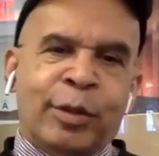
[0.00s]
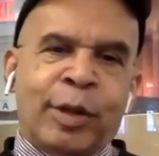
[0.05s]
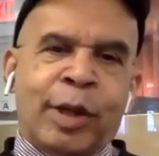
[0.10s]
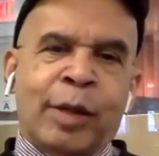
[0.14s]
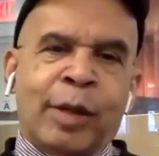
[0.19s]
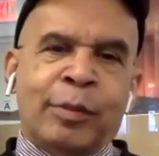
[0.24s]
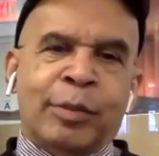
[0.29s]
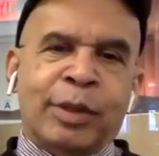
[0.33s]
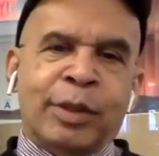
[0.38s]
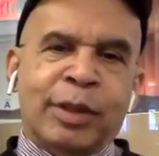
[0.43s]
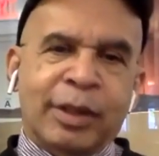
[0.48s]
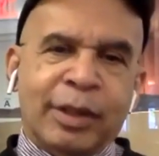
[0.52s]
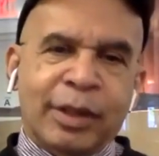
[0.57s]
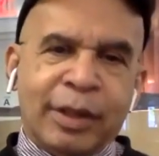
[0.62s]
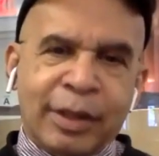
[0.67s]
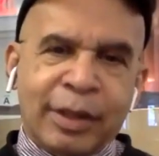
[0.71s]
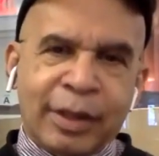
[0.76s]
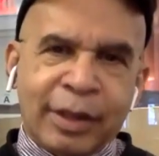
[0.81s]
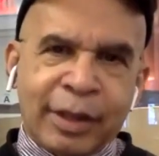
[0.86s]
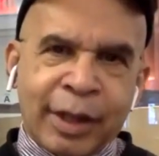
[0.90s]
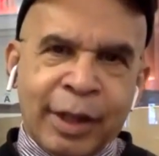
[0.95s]
Trump.
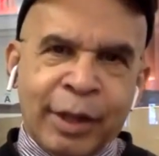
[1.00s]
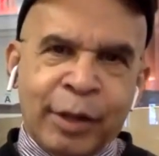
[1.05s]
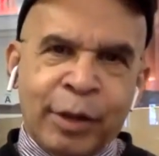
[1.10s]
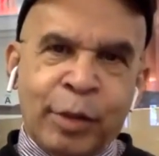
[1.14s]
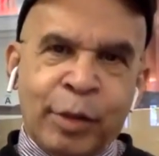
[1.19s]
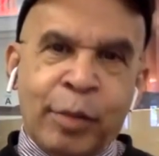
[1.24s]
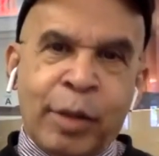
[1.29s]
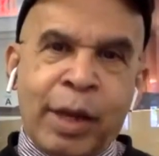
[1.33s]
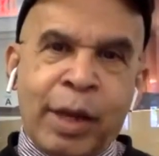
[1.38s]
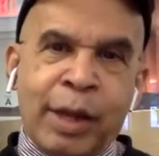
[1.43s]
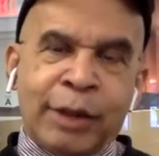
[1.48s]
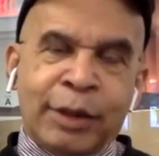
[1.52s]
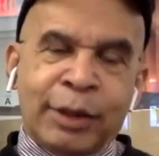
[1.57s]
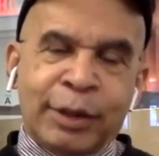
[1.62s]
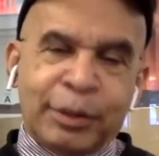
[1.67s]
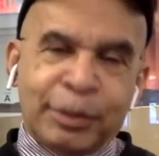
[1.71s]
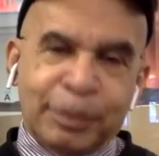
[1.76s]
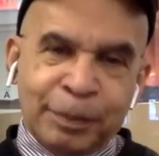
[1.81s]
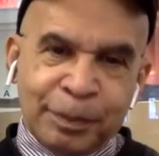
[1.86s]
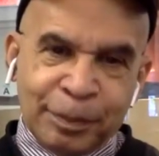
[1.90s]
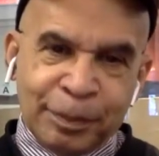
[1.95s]
Can you
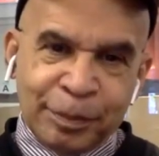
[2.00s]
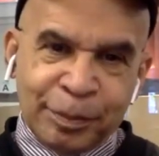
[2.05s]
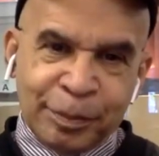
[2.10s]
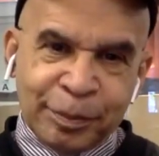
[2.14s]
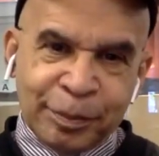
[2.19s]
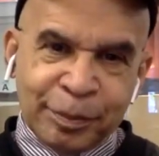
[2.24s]
imagine?